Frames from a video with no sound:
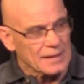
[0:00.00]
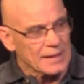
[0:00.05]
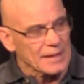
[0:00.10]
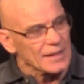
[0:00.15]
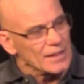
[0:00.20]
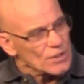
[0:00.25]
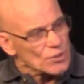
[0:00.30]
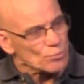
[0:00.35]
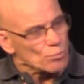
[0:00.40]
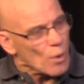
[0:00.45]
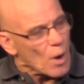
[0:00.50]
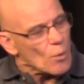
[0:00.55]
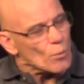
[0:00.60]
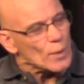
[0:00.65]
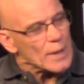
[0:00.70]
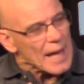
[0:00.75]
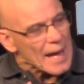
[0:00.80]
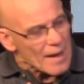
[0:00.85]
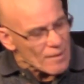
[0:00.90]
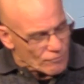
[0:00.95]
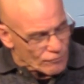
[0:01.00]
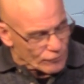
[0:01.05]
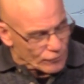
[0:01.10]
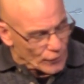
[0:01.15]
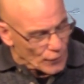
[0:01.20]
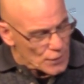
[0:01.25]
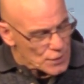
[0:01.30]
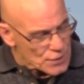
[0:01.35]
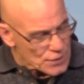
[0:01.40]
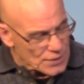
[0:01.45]
it is what we have
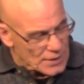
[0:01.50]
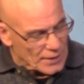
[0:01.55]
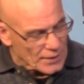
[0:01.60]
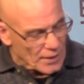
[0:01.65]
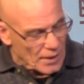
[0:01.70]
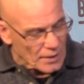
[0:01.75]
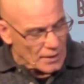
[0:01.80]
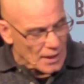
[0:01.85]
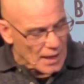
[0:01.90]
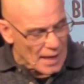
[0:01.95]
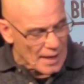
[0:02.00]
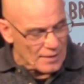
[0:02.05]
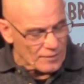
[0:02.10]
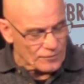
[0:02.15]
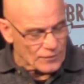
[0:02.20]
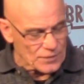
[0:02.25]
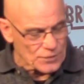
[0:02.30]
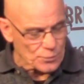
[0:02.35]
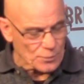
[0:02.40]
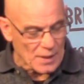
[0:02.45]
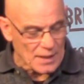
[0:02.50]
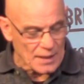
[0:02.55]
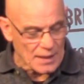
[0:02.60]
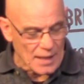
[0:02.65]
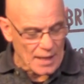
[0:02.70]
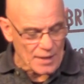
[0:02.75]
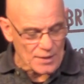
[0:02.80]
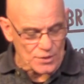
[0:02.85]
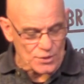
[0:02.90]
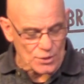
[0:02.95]
first in our life, is what
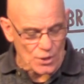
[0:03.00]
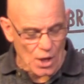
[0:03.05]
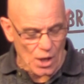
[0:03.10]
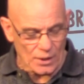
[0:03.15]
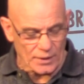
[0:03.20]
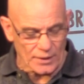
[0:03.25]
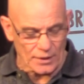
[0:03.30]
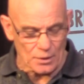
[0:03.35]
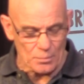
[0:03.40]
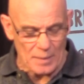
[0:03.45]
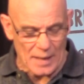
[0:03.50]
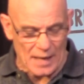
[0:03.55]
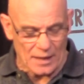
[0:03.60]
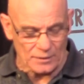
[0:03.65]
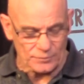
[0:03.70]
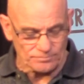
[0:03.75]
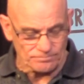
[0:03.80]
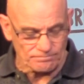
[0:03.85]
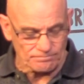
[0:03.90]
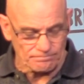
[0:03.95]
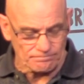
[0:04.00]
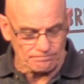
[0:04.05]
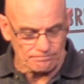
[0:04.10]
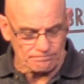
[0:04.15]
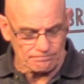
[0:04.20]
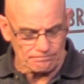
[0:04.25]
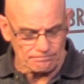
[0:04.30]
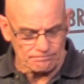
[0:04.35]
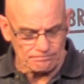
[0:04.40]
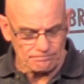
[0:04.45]
God is talking about.
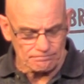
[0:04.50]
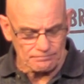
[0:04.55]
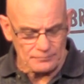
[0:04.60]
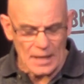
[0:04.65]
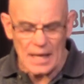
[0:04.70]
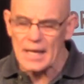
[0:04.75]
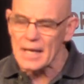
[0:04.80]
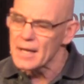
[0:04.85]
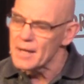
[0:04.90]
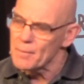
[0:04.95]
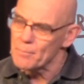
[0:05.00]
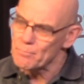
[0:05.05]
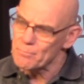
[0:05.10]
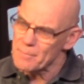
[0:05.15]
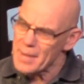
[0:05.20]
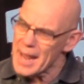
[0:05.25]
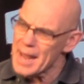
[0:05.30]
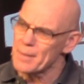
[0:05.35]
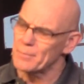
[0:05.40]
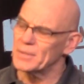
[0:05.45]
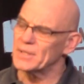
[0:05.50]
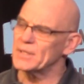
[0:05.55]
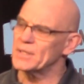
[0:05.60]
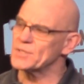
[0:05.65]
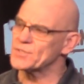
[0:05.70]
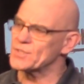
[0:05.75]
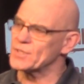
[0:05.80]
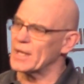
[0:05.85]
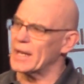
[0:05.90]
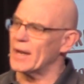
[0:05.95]
Mammon
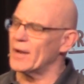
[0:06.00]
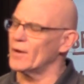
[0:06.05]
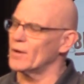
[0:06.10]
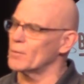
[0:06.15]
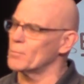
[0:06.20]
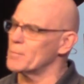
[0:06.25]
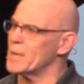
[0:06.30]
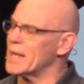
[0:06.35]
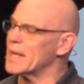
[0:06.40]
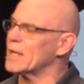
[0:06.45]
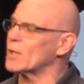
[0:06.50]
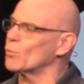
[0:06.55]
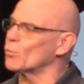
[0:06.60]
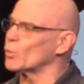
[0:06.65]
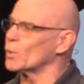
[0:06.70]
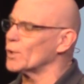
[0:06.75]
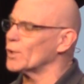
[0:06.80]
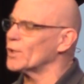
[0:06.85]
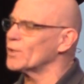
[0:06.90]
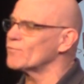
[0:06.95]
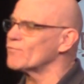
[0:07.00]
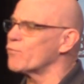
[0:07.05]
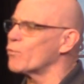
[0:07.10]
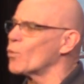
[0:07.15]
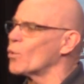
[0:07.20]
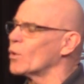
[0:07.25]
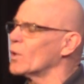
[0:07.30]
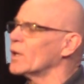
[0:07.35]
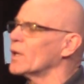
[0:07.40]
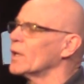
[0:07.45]
is the Aramaic word
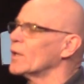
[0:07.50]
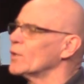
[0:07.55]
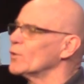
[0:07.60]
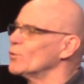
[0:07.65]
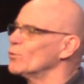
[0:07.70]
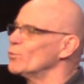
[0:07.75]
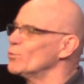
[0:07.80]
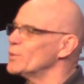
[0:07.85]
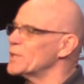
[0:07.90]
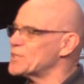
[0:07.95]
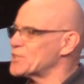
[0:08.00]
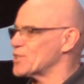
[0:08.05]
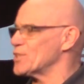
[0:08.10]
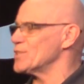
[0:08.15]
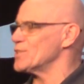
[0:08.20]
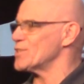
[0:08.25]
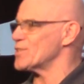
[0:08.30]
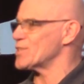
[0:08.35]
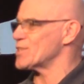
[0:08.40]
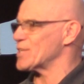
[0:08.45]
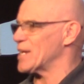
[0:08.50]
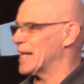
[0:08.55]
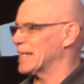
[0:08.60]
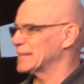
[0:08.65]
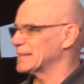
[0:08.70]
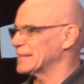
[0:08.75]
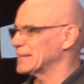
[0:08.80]
for riches